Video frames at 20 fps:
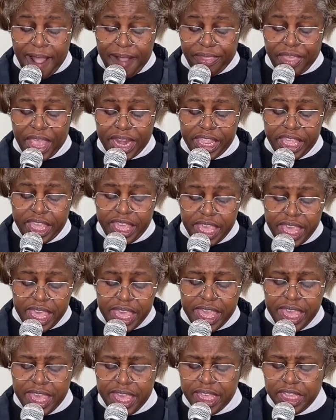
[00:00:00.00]
that
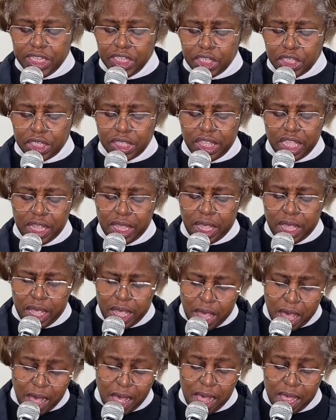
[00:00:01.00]
he is the
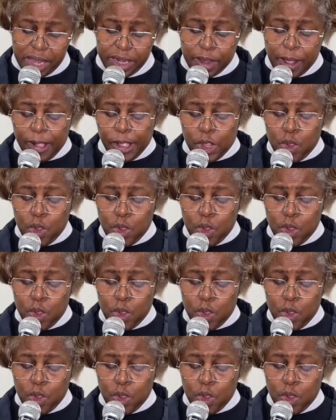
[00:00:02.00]
God